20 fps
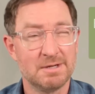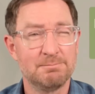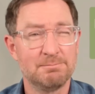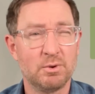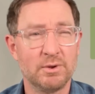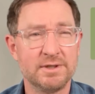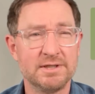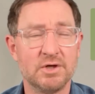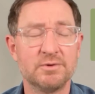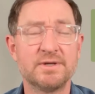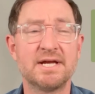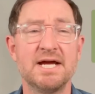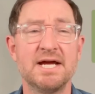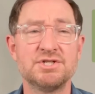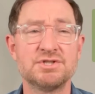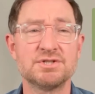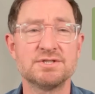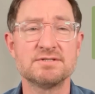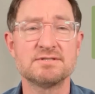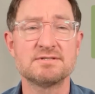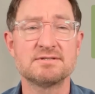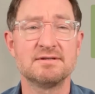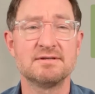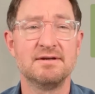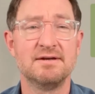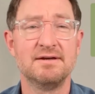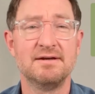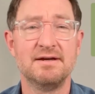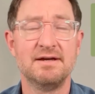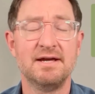Some point
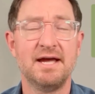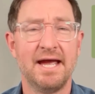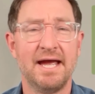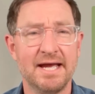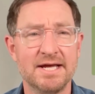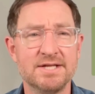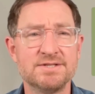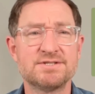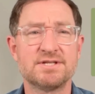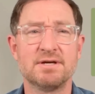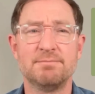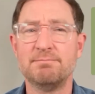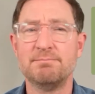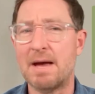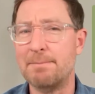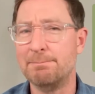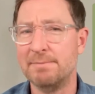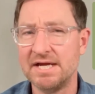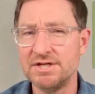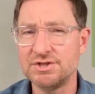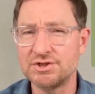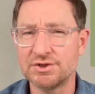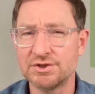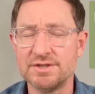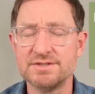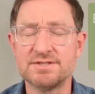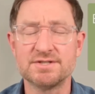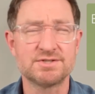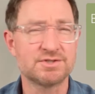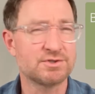locations, and some
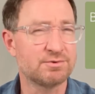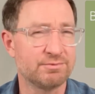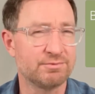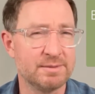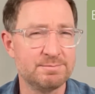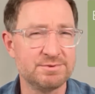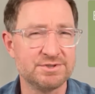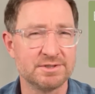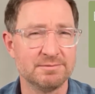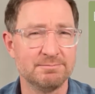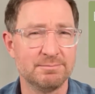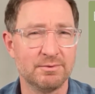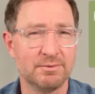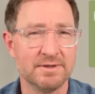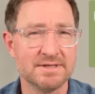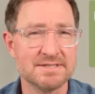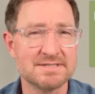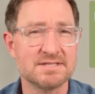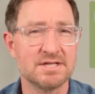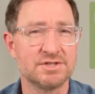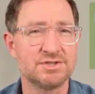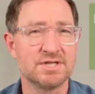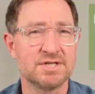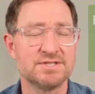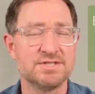major description points,